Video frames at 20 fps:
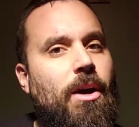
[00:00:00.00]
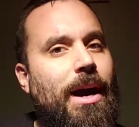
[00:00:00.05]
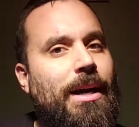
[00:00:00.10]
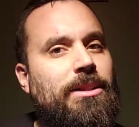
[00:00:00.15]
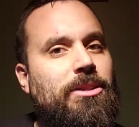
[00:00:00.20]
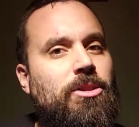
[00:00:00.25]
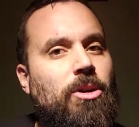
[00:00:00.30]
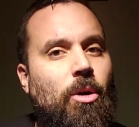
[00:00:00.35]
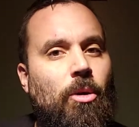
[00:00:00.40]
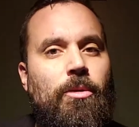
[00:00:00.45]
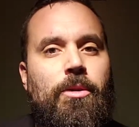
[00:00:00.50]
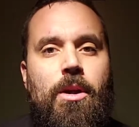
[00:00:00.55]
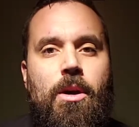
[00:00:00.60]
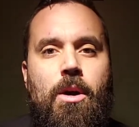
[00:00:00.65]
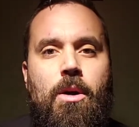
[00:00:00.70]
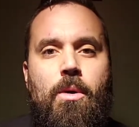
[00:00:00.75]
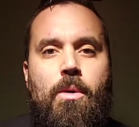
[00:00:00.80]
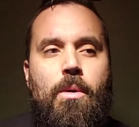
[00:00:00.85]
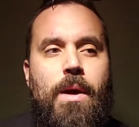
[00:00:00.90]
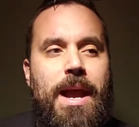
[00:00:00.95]
I don't
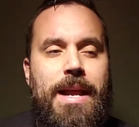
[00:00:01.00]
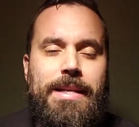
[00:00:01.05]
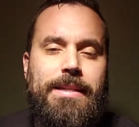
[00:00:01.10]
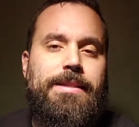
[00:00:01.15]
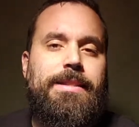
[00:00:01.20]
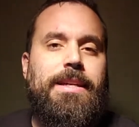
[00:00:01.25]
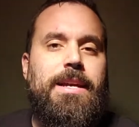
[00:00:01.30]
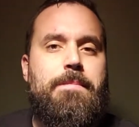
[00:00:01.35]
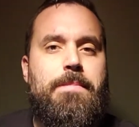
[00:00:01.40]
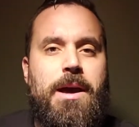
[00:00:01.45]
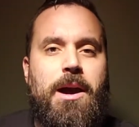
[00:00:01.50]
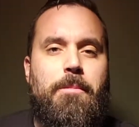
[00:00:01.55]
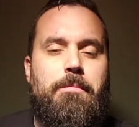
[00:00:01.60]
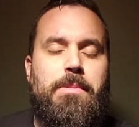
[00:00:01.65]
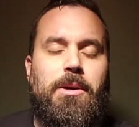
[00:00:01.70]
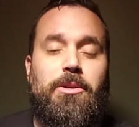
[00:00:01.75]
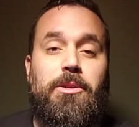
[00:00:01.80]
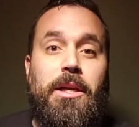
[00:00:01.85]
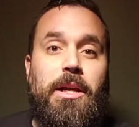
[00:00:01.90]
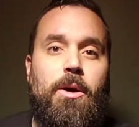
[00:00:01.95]
know anything about
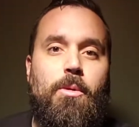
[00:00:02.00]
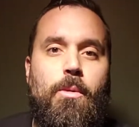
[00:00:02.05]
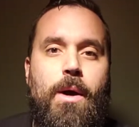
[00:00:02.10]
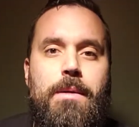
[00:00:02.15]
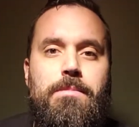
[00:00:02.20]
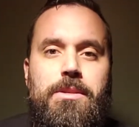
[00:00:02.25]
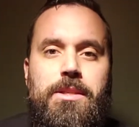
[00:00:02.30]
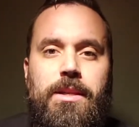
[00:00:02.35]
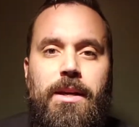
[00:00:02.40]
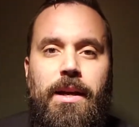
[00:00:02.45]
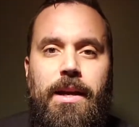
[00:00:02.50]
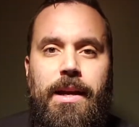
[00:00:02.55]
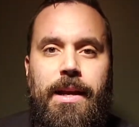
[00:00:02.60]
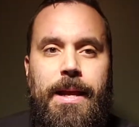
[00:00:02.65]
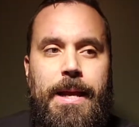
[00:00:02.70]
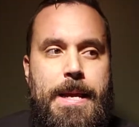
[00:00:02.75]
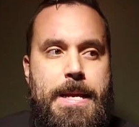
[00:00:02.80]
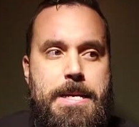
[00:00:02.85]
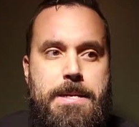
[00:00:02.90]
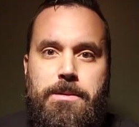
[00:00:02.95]
building a website.
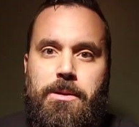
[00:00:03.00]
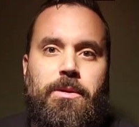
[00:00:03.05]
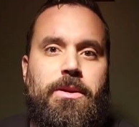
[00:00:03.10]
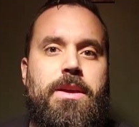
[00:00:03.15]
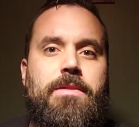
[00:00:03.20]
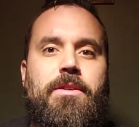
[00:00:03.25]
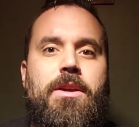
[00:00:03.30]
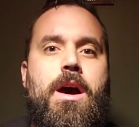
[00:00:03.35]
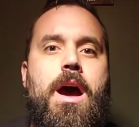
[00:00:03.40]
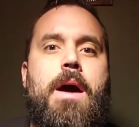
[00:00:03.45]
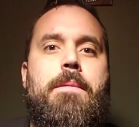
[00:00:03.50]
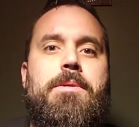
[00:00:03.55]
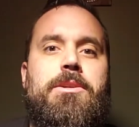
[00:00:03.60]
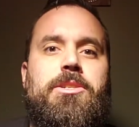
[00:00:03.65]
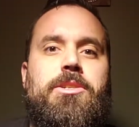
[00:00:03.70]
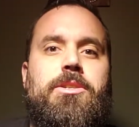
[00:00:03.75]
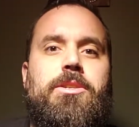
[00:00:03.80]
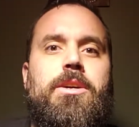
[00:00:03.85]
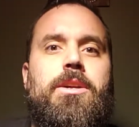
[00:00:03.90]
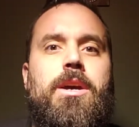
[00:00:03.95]
Don't even know how
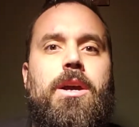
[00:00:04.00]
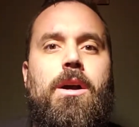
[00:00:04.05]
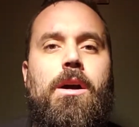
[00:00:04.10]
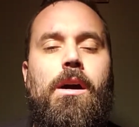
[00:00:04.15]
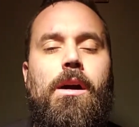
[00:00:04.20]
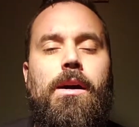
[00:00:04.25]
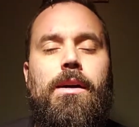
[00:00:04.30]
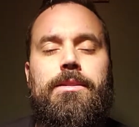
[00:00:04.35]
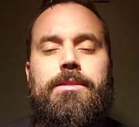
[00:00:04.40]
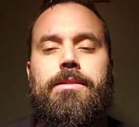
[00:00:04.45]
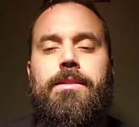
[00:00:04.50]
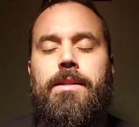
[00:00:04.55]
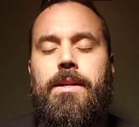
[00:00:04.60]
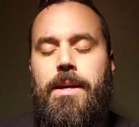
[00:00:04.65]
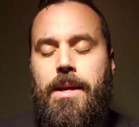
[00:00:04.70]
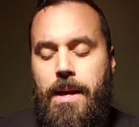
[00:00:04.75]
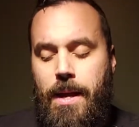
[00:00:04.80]
much it's going to cost.